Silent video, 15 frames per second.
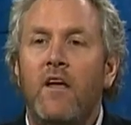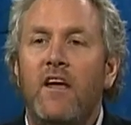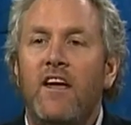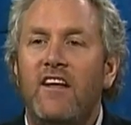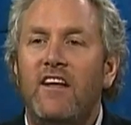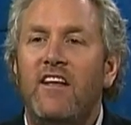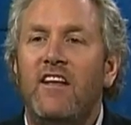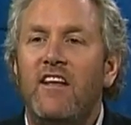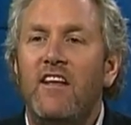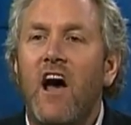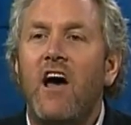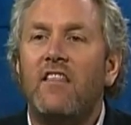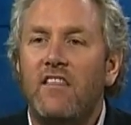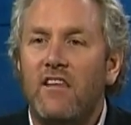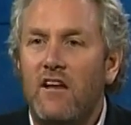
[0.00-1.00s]
He did
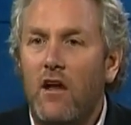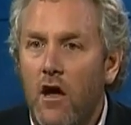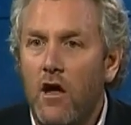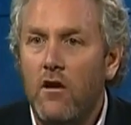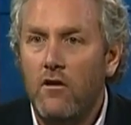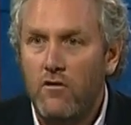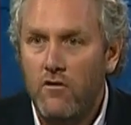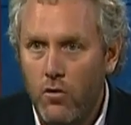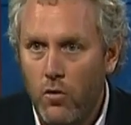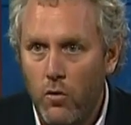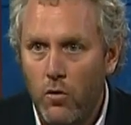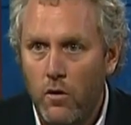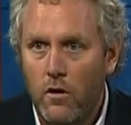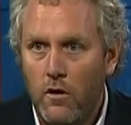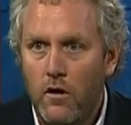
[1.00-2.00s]
nothing
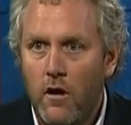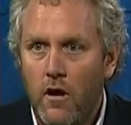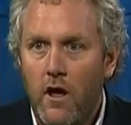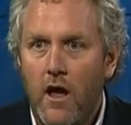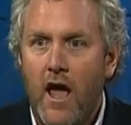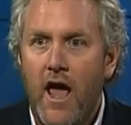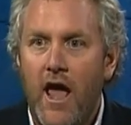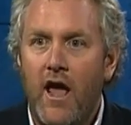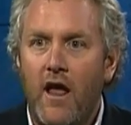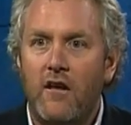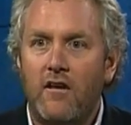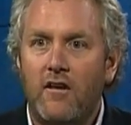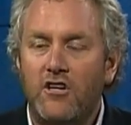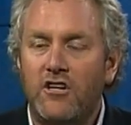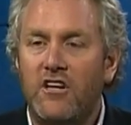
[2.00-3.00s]
untoward, and
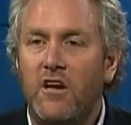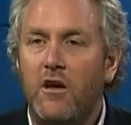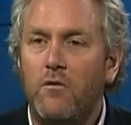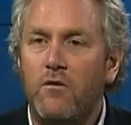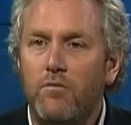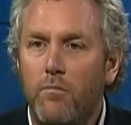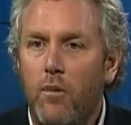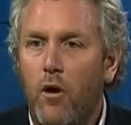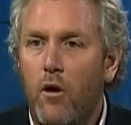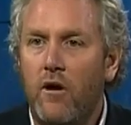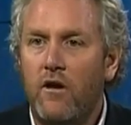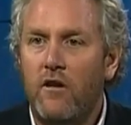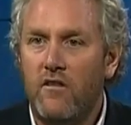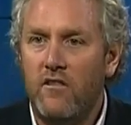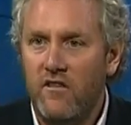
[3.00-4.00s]
she was party
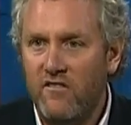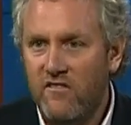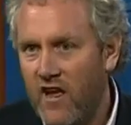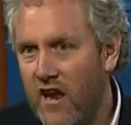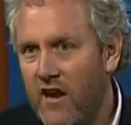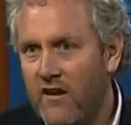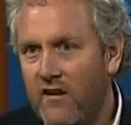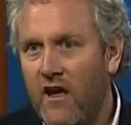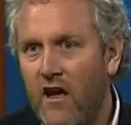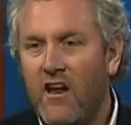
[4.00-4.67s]
to this takedown.